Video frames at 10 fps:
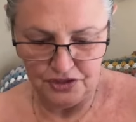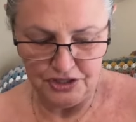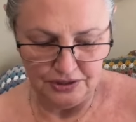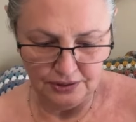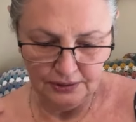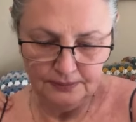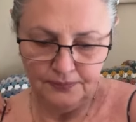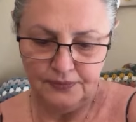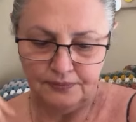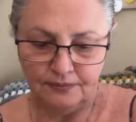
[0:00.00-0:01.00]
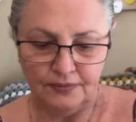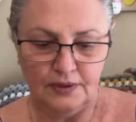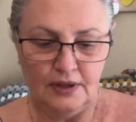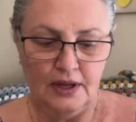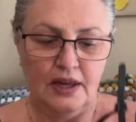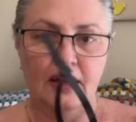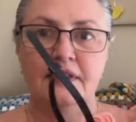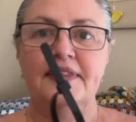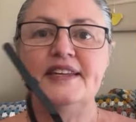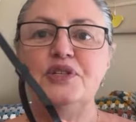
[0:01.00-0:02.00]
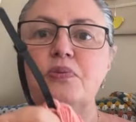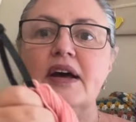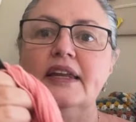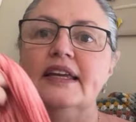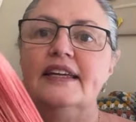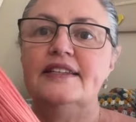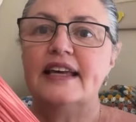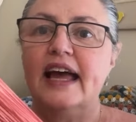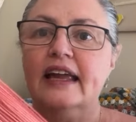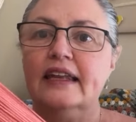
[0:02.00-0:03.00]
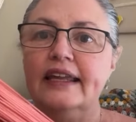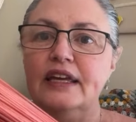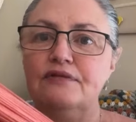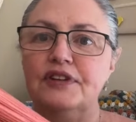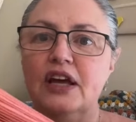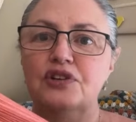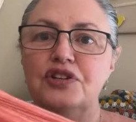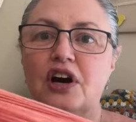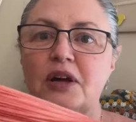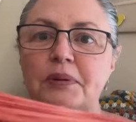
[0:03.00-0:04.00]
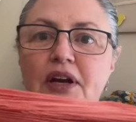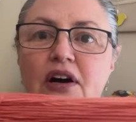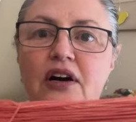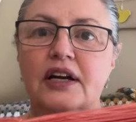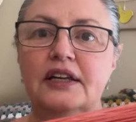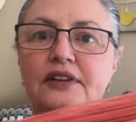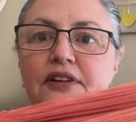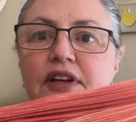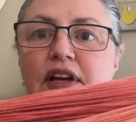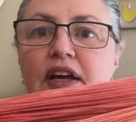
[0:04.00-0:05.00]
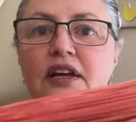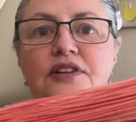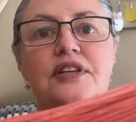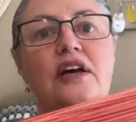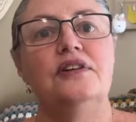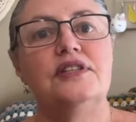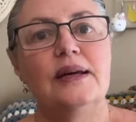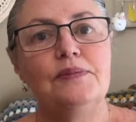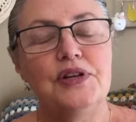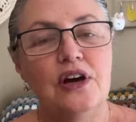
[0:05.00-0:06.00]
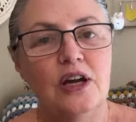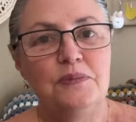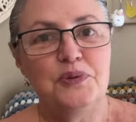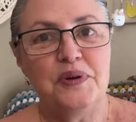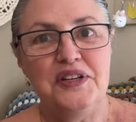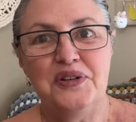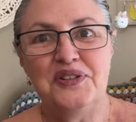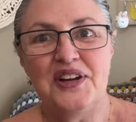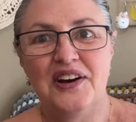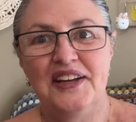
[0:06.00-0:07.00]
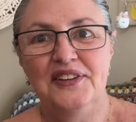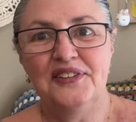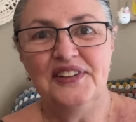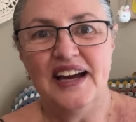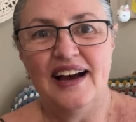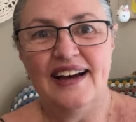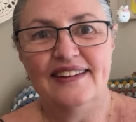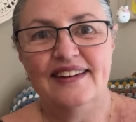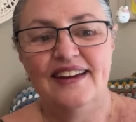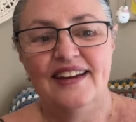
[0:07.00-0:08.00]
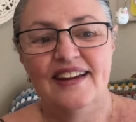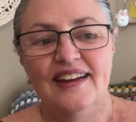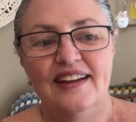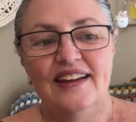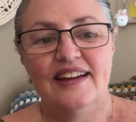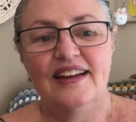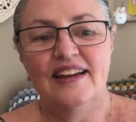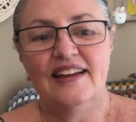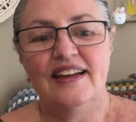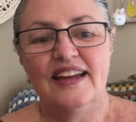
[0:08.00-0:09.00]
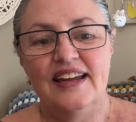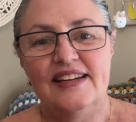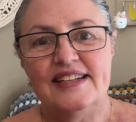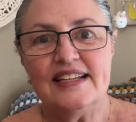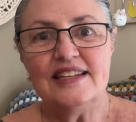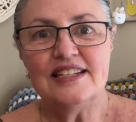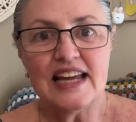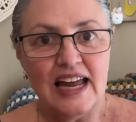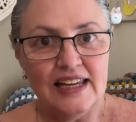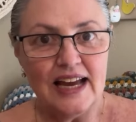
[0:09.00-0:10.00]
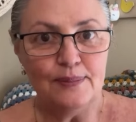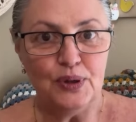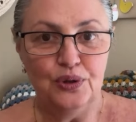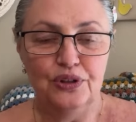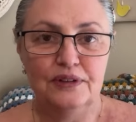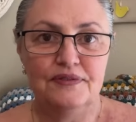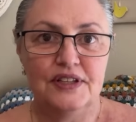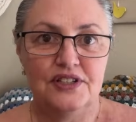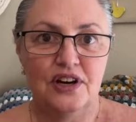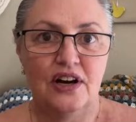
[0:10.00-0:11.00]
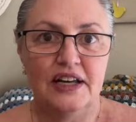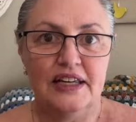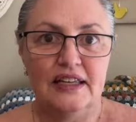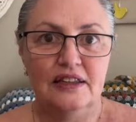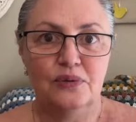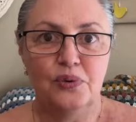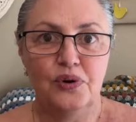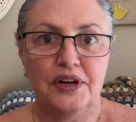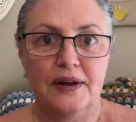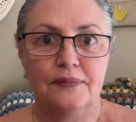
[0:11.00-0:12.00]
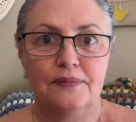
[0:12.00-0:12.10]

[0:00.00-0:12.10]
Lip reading: Jill. This one is a leave no dye behind. So sometimes when you're dyeing your yarn, it doesn't take up all of the dye in the water.